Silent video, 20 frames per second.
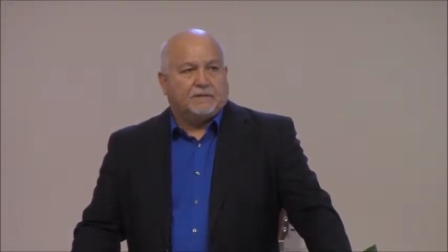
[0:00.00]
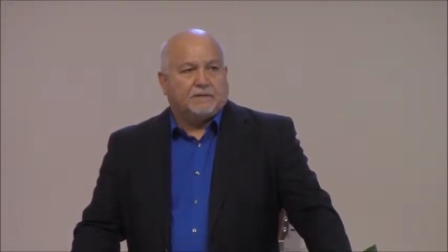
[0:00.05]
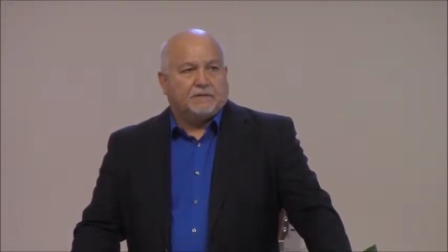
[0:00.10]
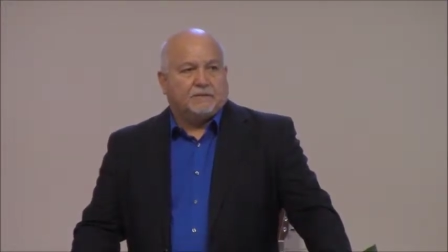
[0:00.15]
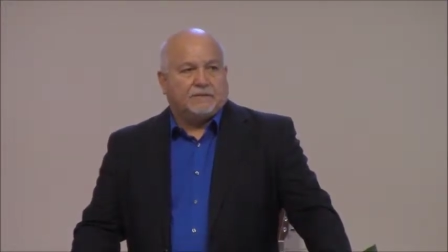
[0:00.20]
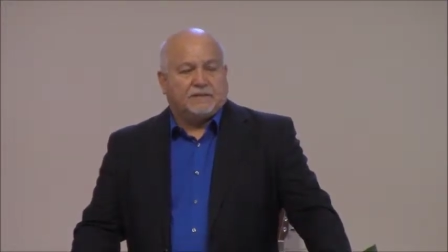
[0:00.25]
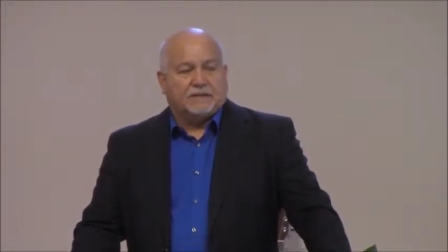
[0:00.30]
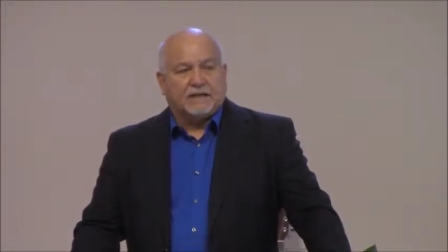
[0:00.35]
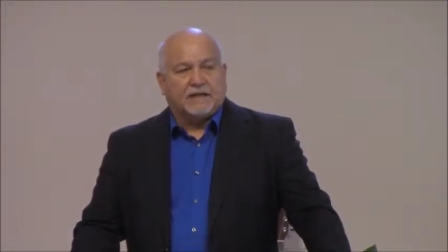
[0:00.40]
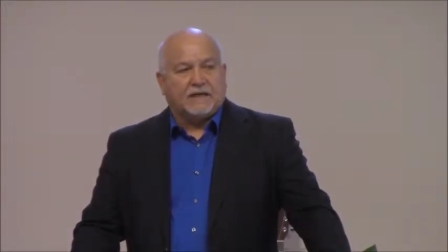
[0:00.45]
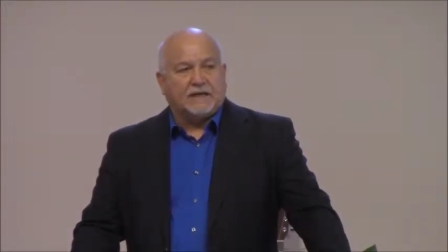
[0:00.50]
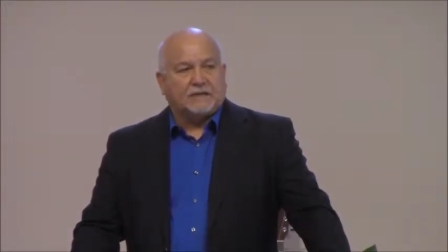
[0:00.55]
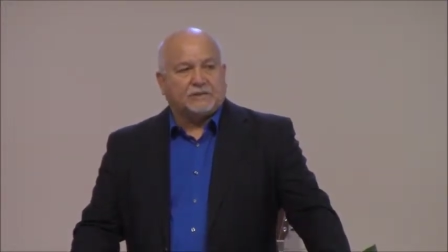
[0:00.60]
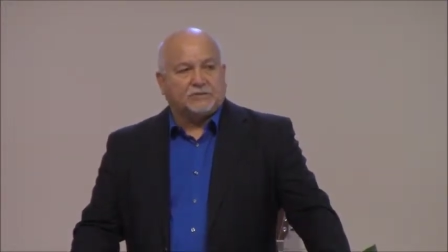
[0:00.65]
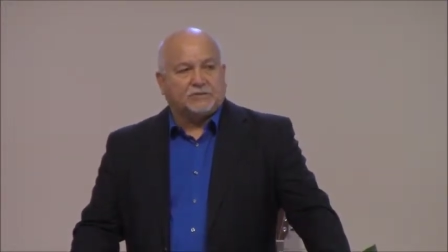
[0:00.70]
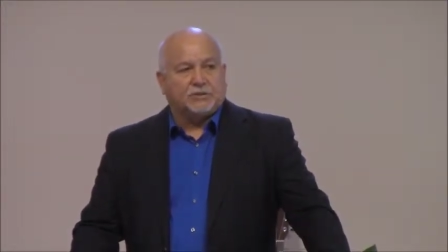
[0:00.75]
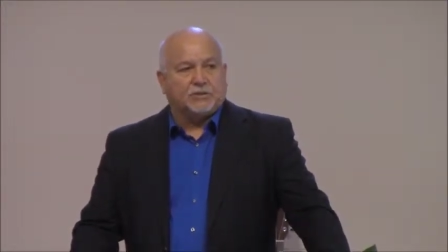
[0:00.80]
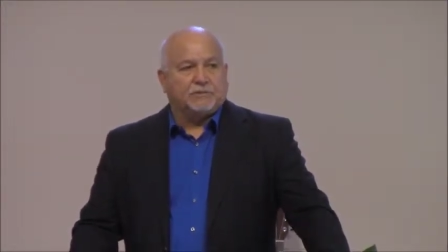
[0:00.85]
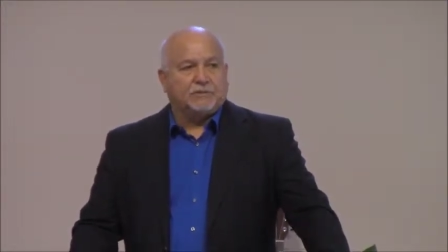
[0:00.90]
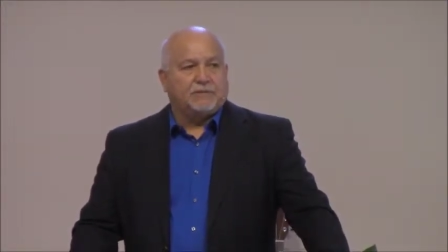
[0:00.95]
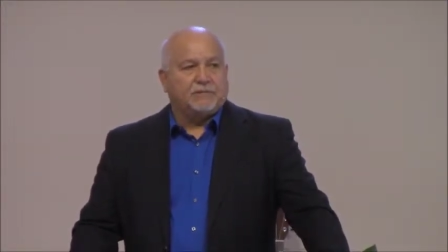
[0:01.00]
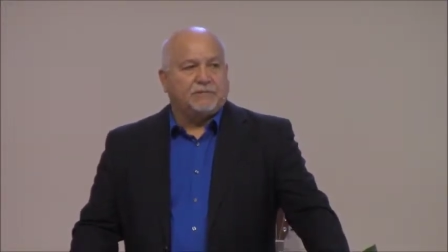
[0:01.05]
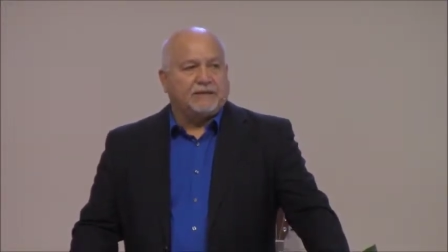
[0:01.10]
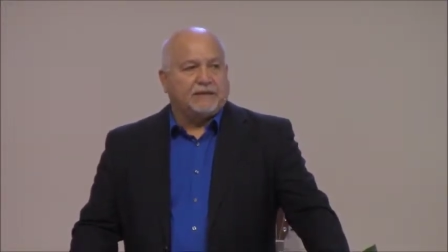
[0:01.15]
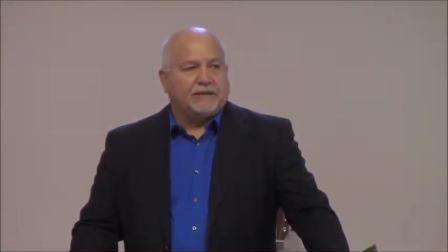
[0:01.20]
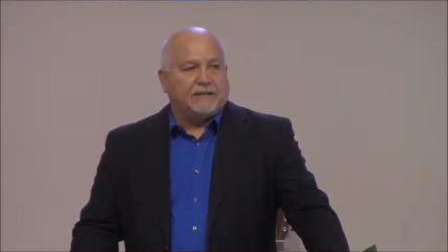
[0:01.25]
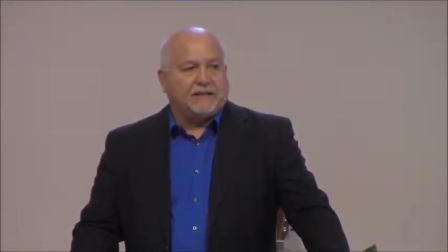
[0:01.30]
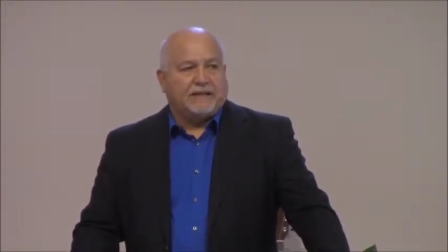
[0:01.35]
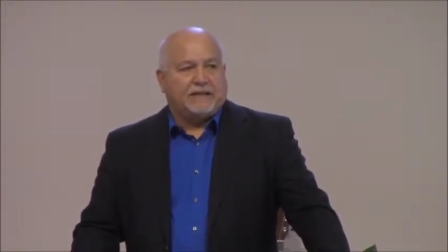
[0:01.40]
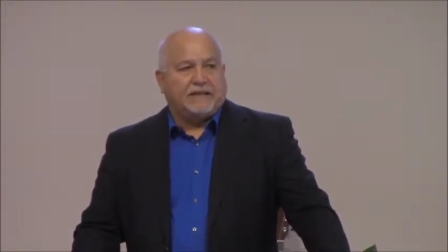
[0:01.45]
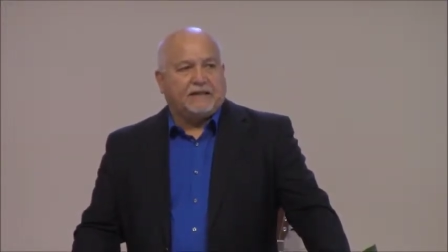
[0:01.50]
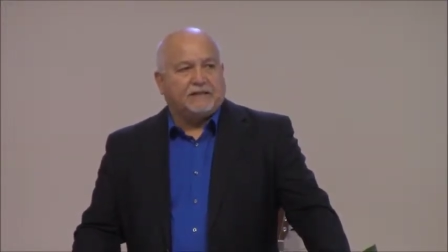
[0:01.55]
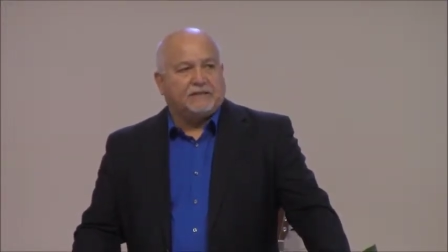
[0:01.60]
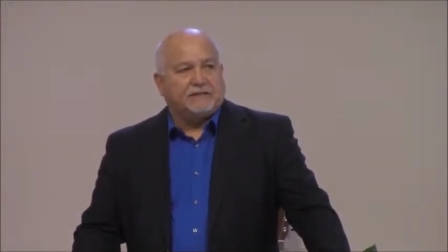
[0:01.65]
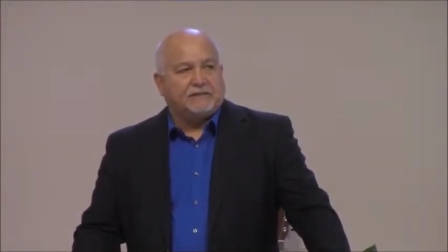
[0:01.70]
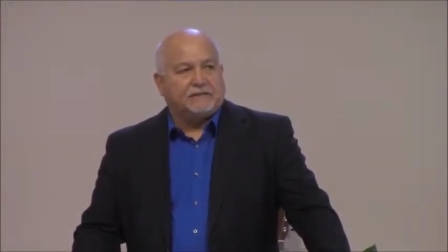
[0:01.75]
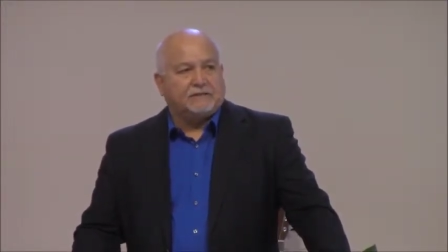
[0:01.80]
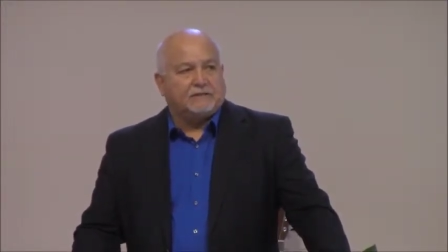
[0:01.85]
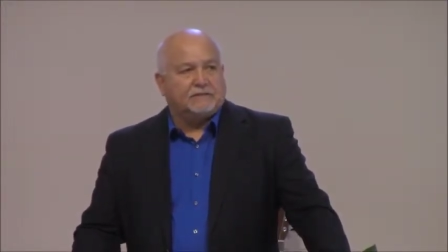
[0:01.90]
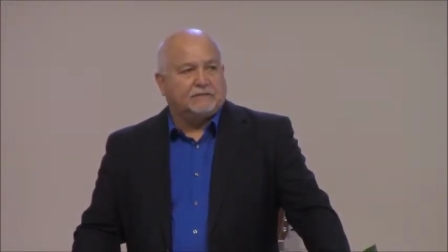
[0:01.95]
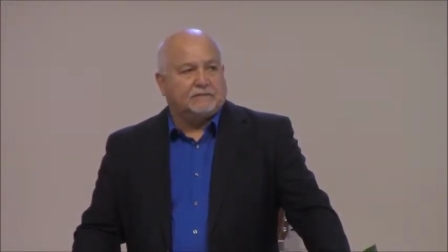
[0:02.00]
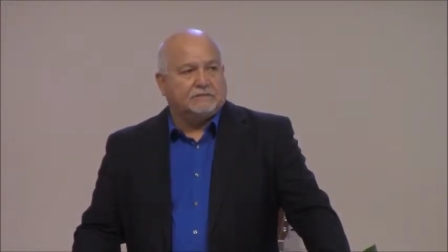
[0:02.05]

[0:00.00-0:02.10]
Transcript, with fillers: But God took me by the hand